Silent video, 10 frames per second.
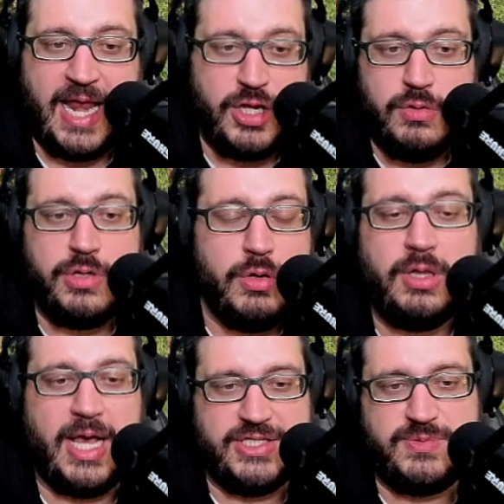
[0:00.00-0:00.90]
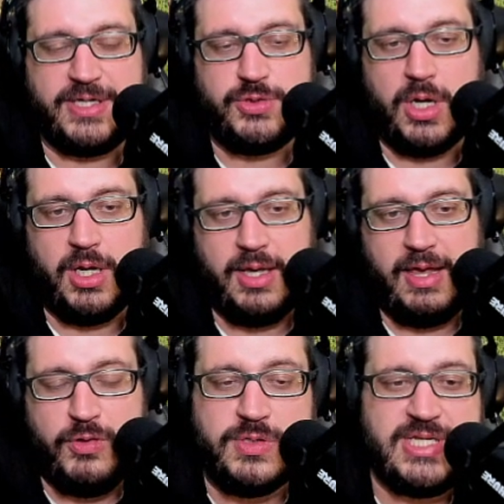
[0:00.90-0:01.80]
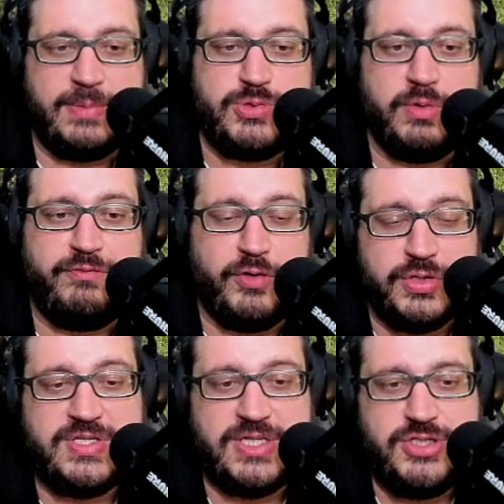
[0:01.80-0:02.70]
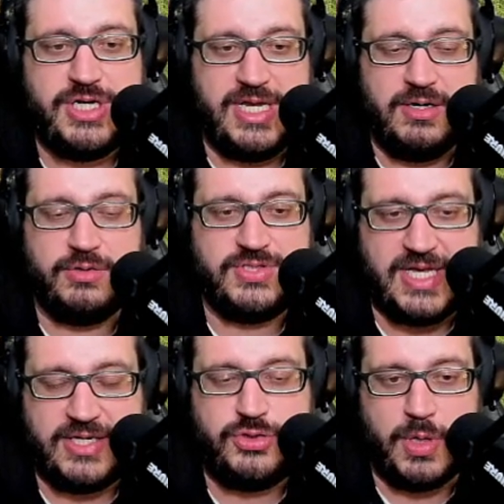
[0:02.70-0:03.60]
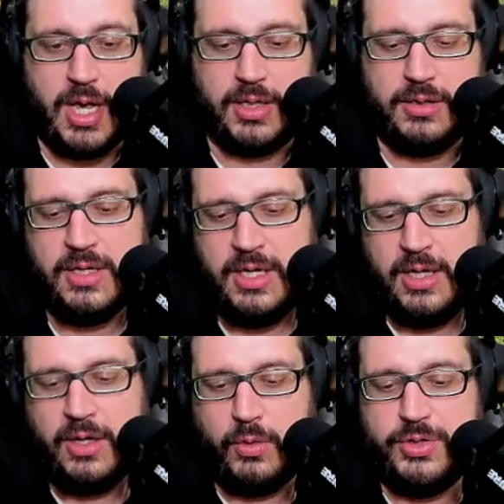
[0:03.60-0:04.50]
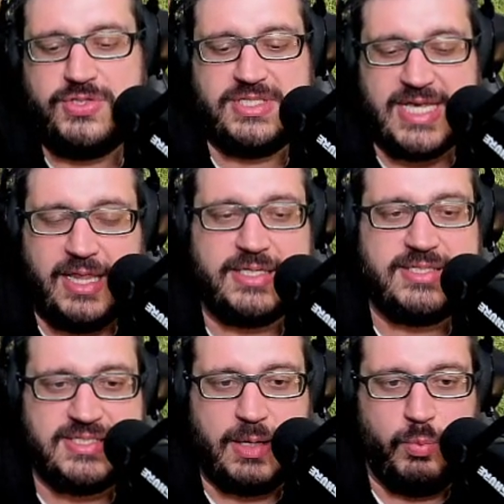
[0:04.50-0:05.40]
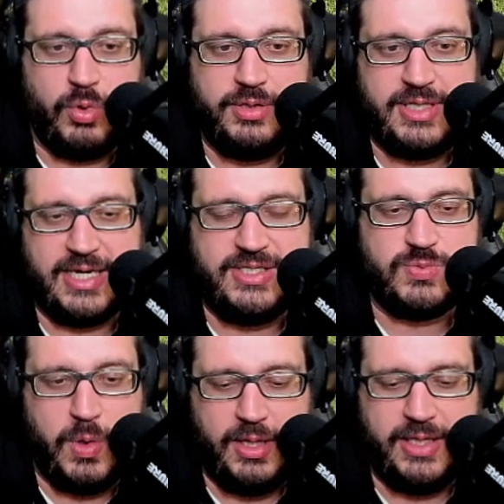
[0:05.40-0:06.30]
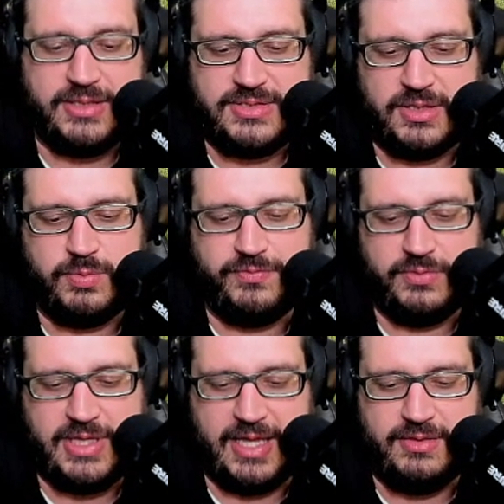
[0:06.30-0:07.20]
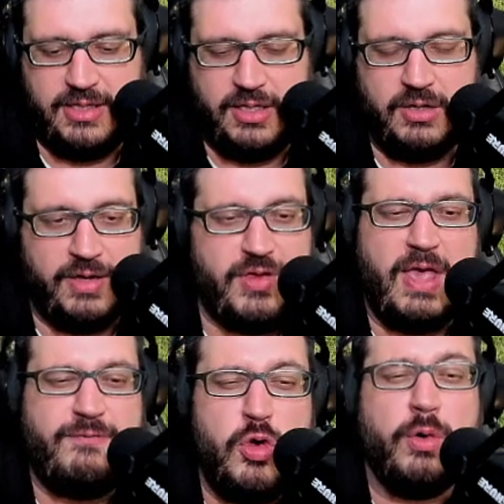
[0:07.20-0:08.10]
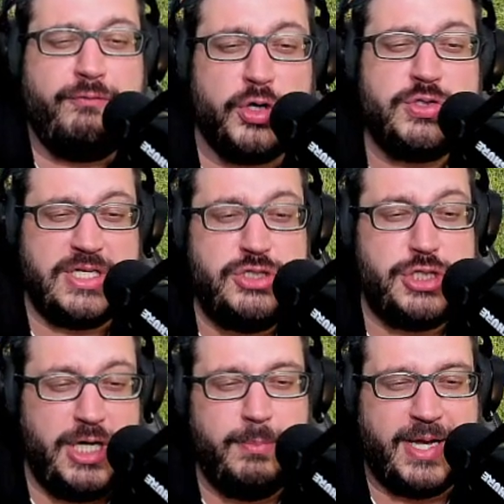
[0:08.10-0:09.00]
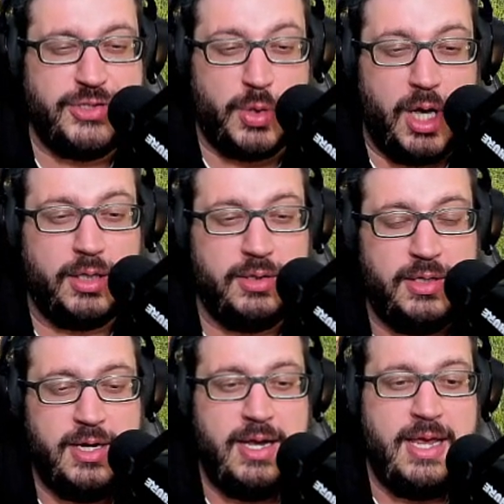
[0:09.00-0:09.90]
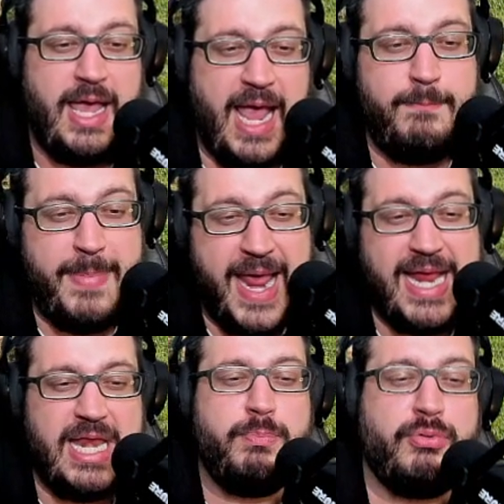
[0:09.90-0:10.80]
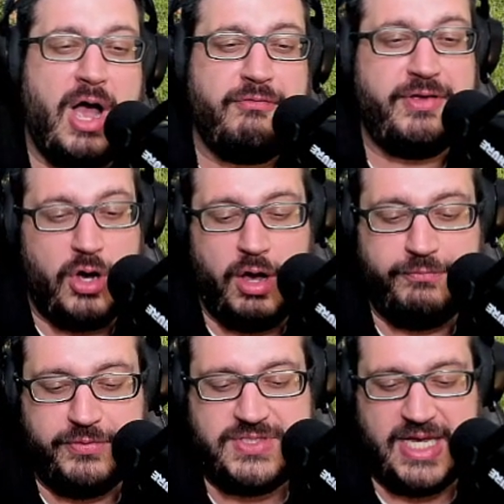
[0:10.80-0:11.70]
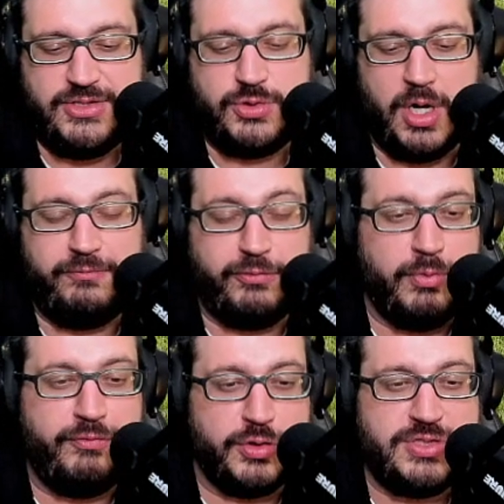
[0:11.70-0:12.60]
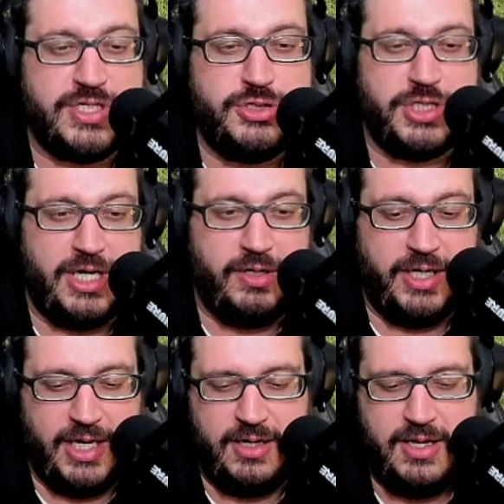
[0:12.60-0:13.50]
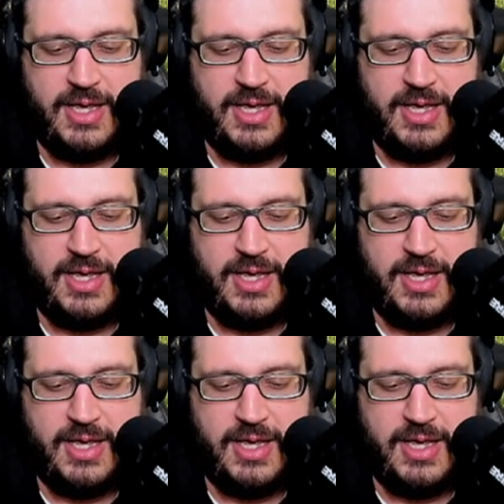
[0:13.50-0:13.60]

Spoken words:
you utilize my drug, if you attempt to reverse engineer said drug, or you sell it to someone that is willing to if you reverse engineer my drug and make any profit off of said drug from reverse engineering it,